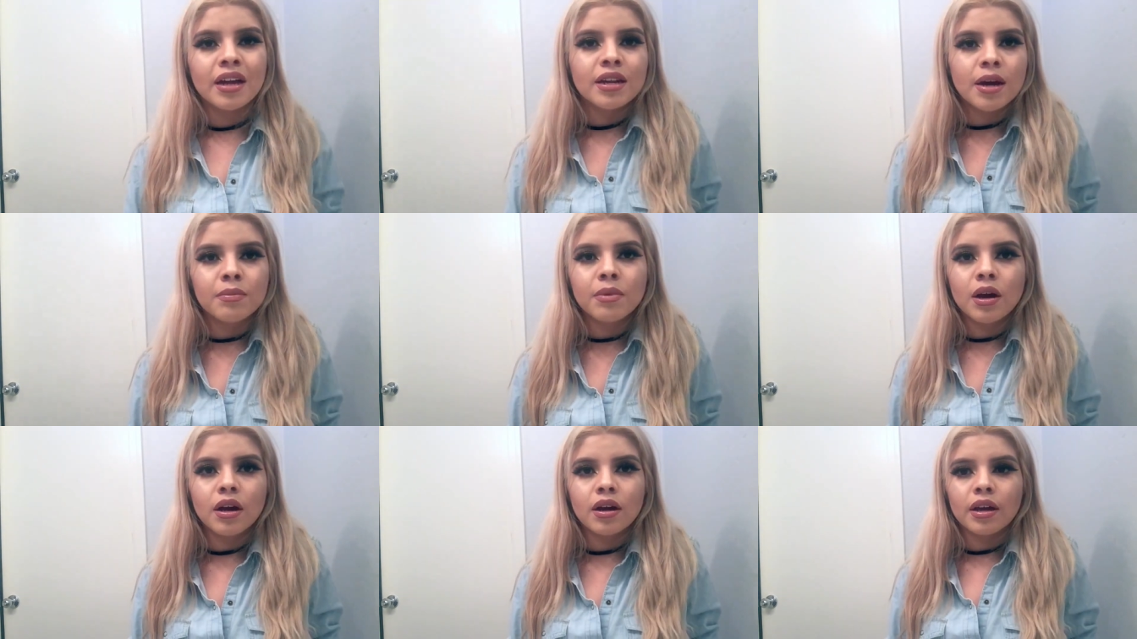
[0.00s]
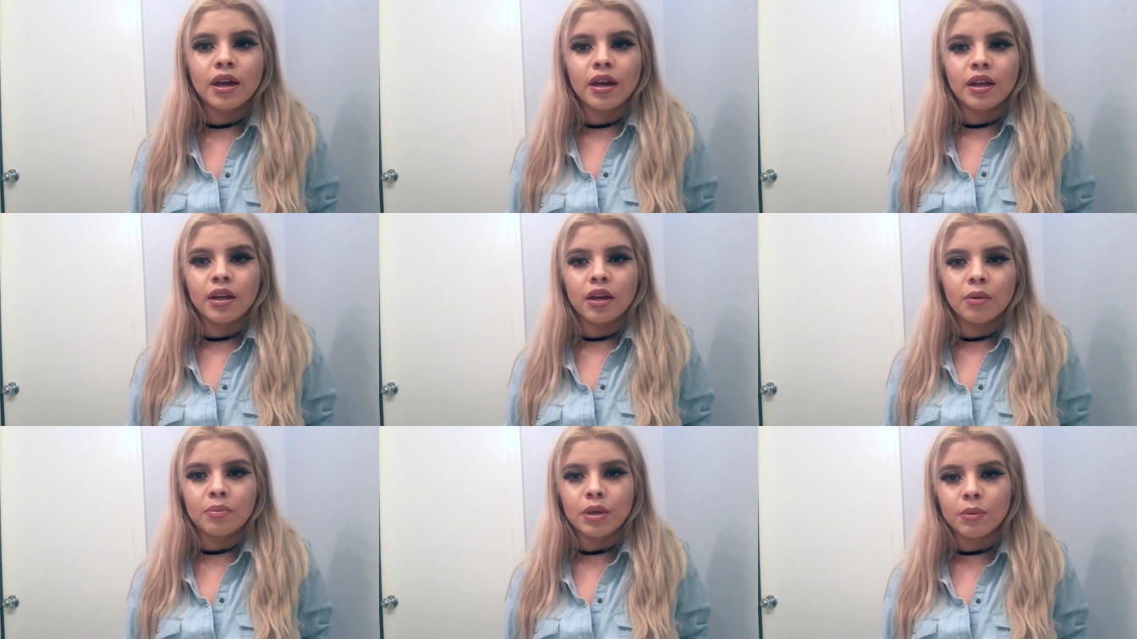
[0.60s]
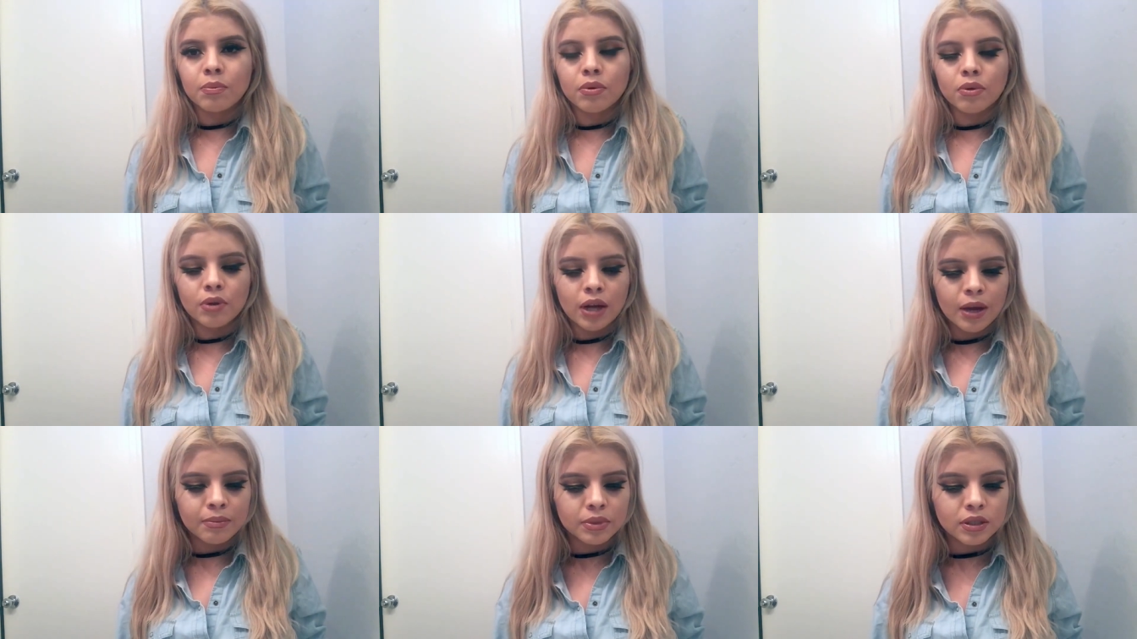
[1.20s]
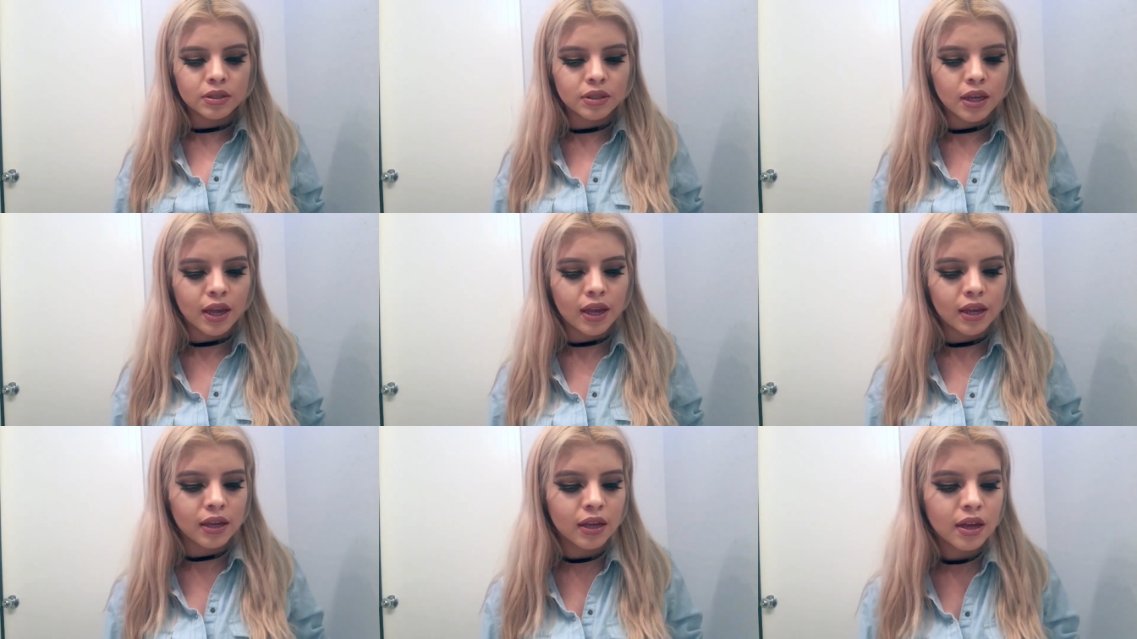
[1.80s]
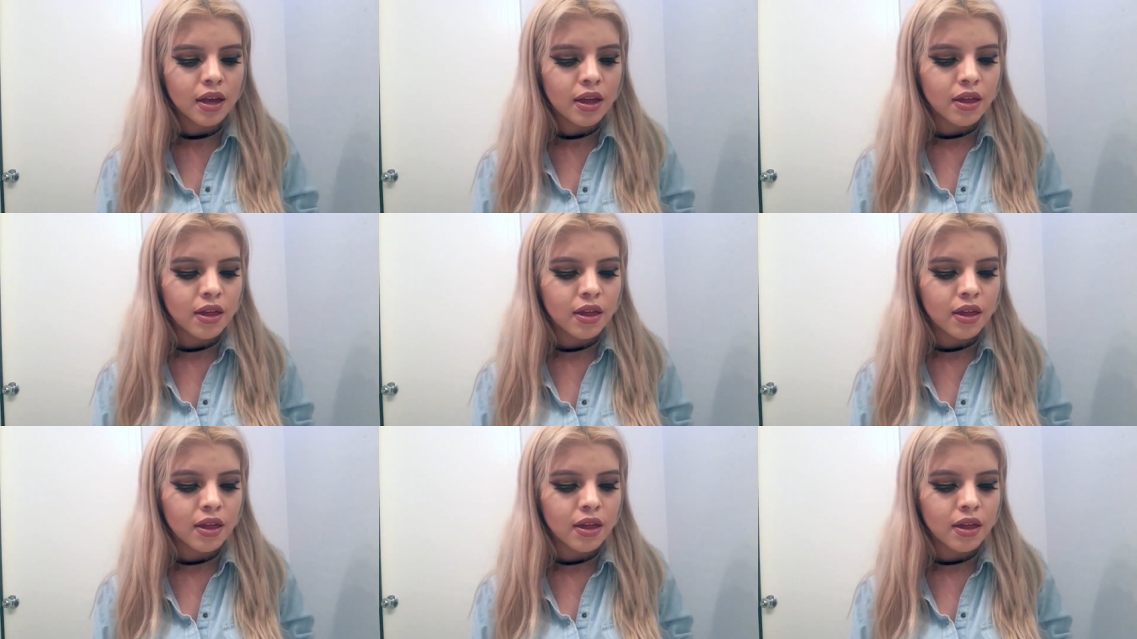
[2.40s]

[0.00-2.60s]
And I'm not hating on people. I'm just saying